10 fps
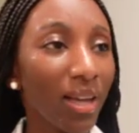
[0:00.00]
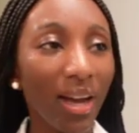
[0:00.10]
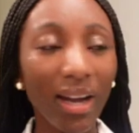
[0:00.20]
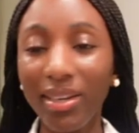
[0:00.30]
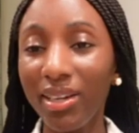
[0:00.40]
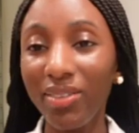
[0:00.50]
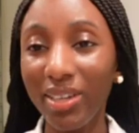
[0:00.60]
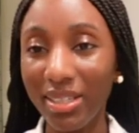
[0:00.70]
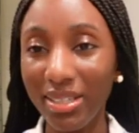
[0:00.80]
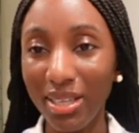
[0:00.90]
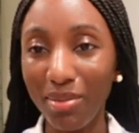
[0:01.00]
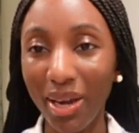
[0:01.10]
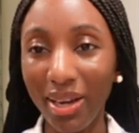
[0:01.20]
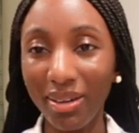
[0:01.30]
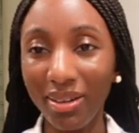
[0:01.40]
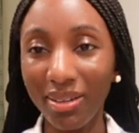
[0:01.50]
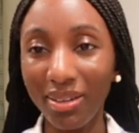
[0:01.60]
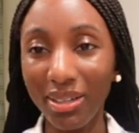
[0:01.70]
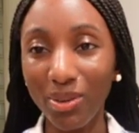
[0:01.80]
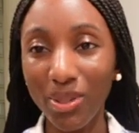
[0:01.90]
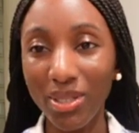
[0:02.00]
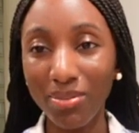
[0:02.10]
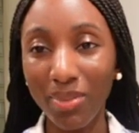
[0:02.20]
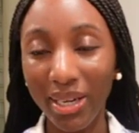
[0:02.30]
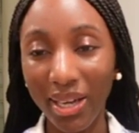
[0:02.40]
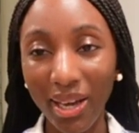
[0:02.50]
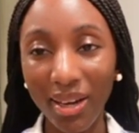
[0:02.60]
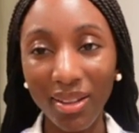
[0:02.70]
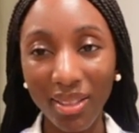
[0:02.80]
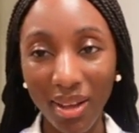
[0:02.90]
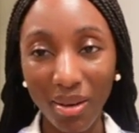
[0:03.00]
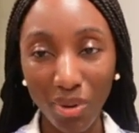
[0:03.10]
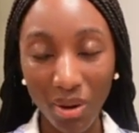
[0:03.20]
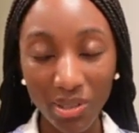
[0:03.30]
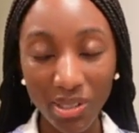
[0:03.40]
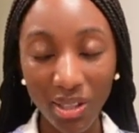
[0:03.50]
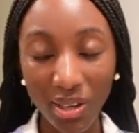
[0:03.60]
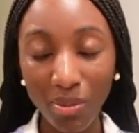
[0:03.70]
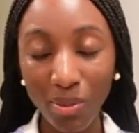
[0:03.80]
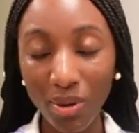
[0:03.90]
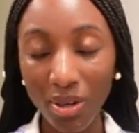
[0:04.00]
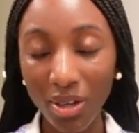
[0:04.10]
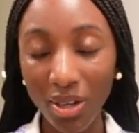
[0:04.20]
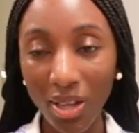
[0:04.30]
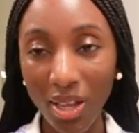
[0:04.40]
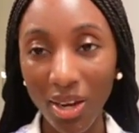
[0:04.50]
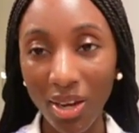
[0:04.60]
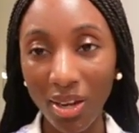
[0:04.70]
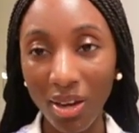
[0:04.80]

I didn't even get to say bye to, it was my dad that brought me to the airport and